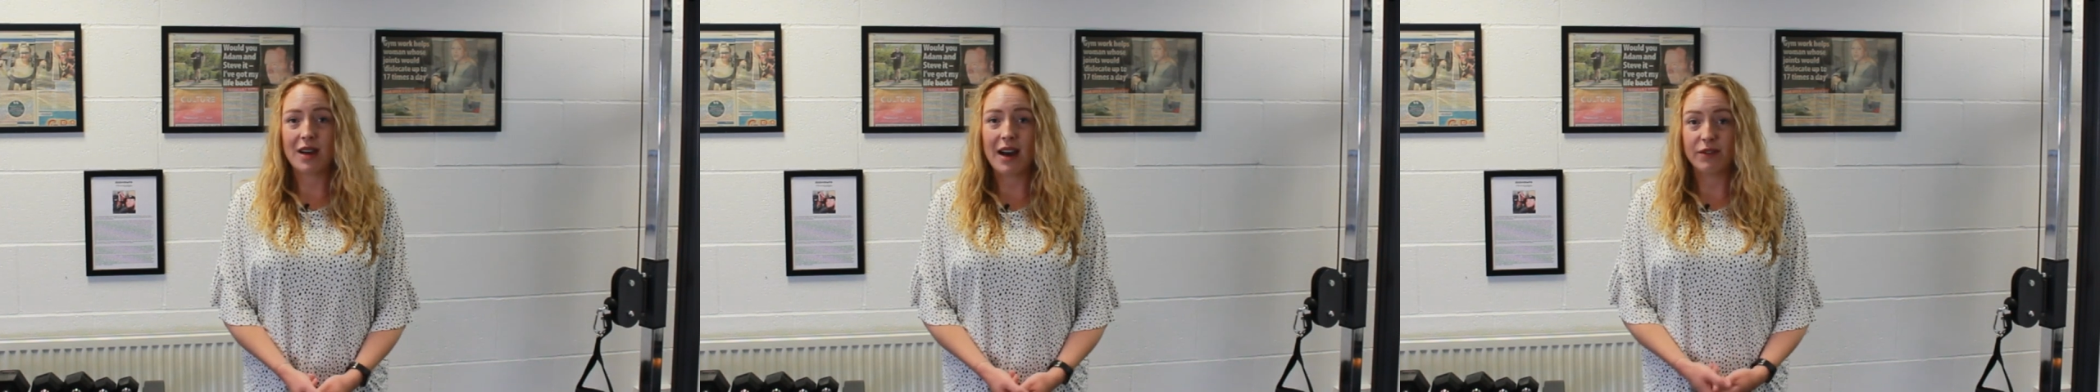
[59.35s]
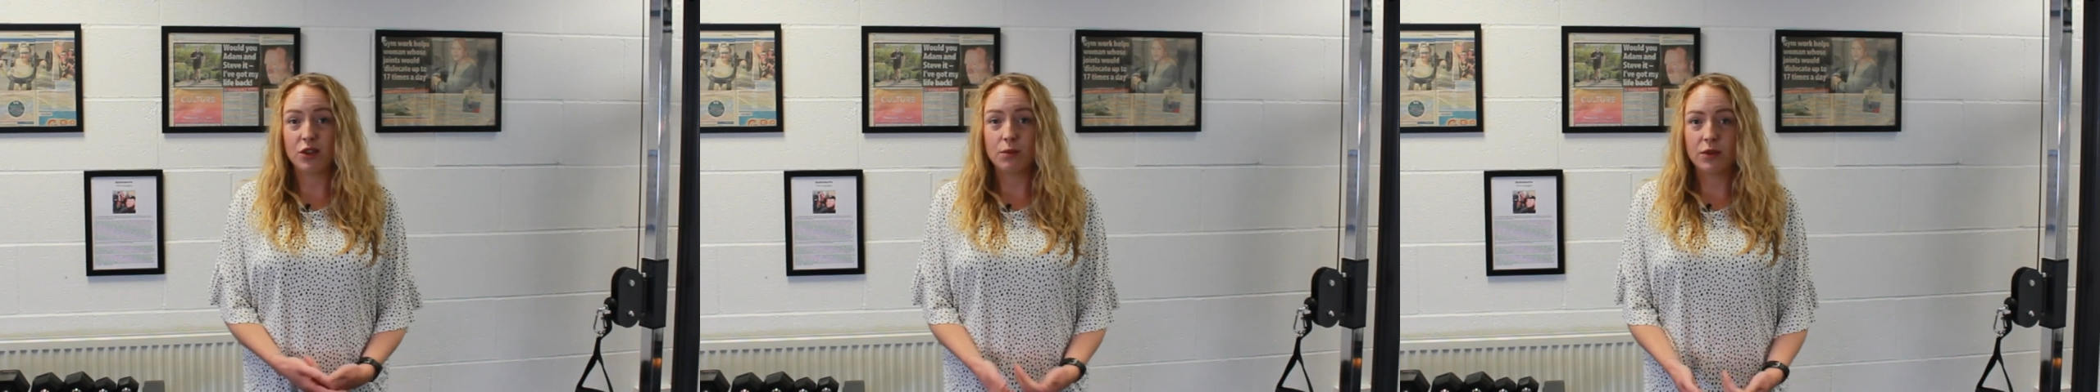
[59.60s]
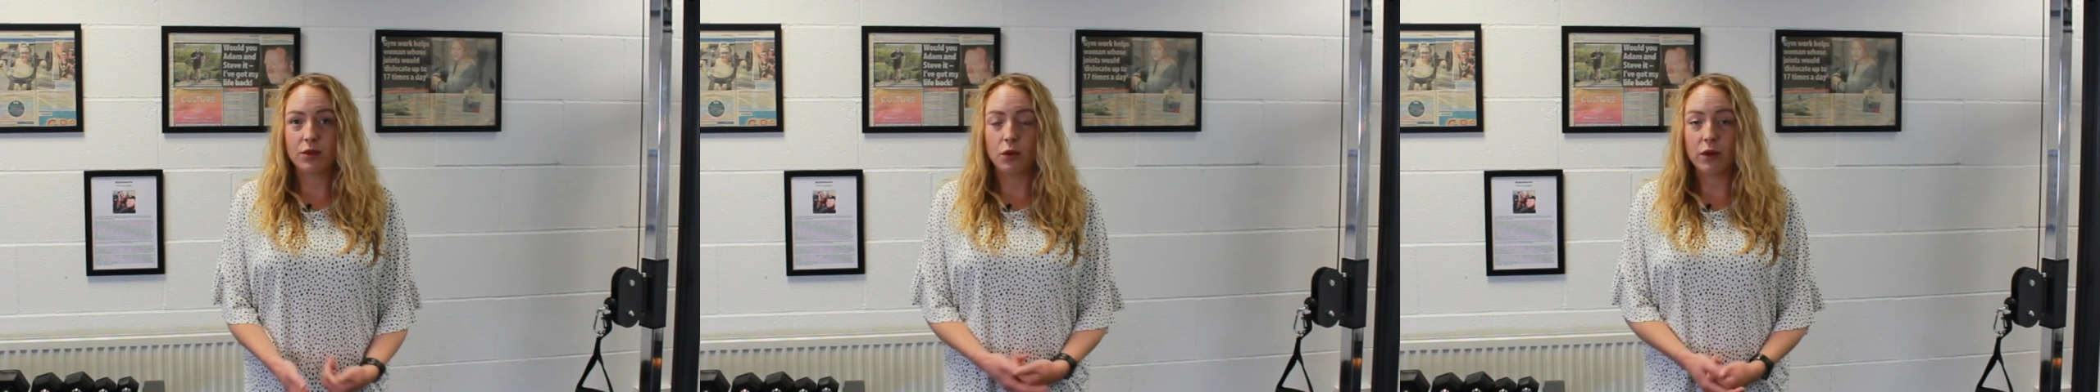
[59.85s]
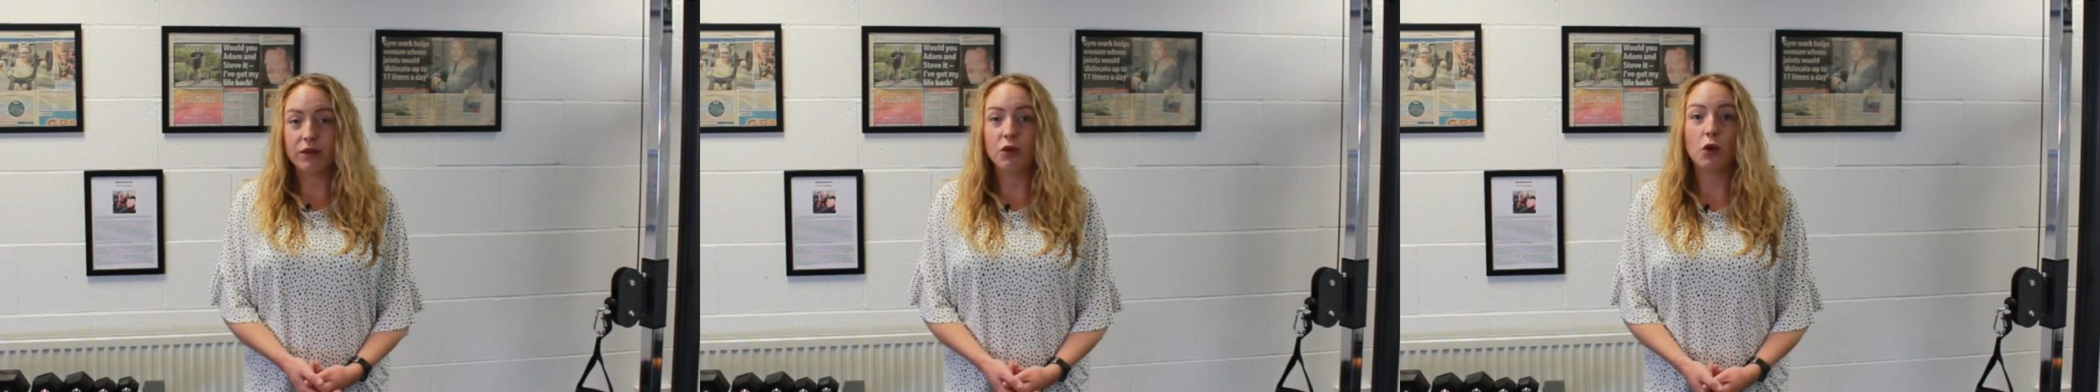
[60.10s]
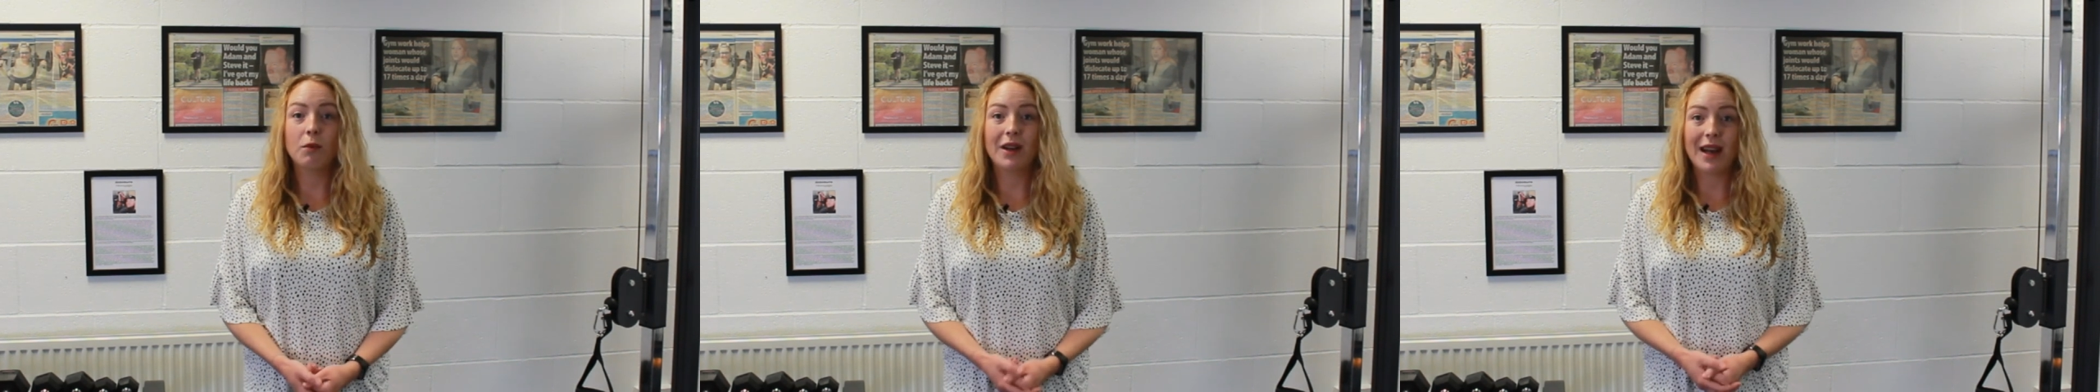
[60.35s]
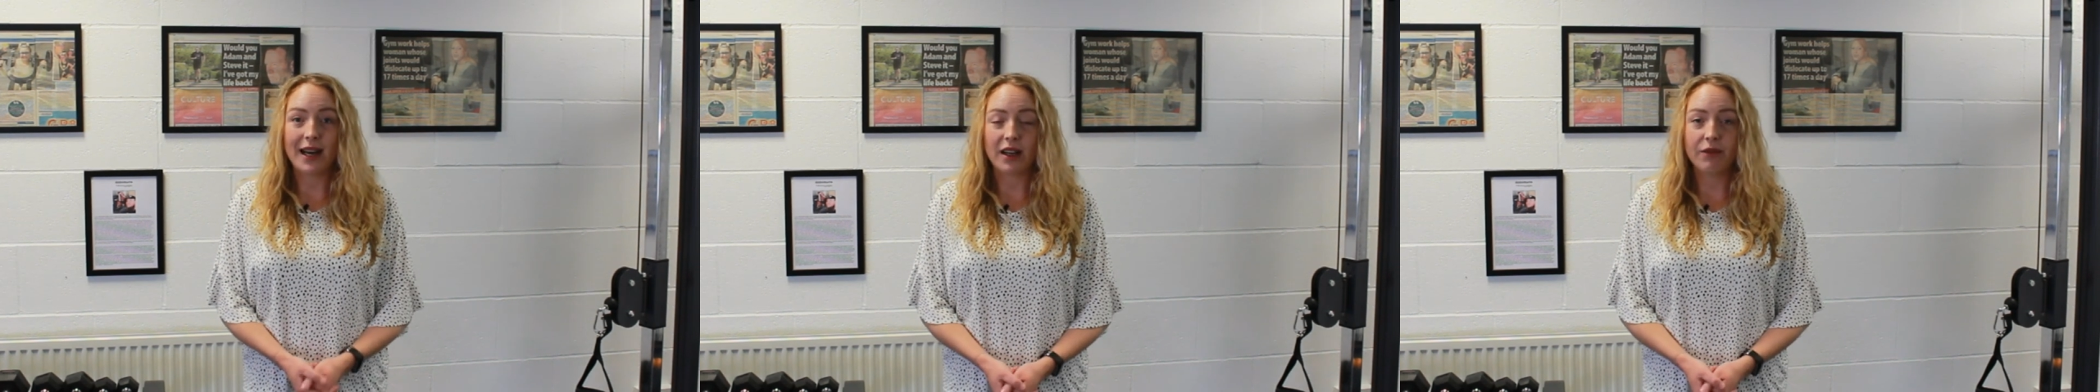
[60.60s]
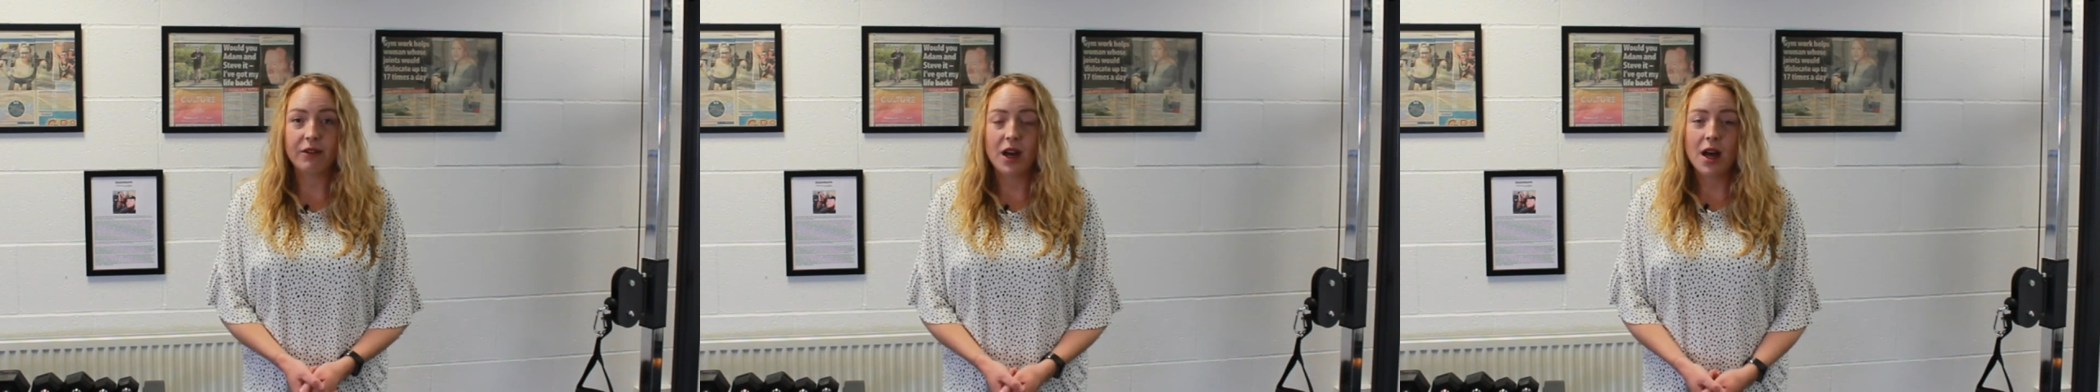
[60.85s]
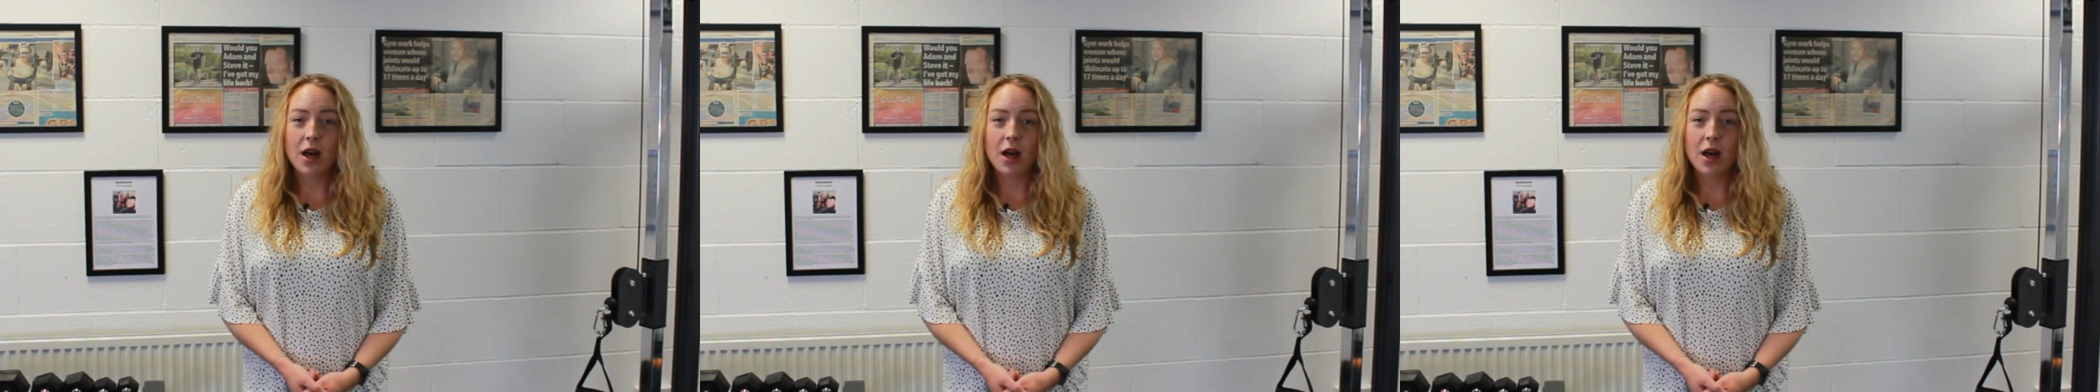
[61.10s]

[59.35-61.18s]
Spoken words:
have some sort of normal life.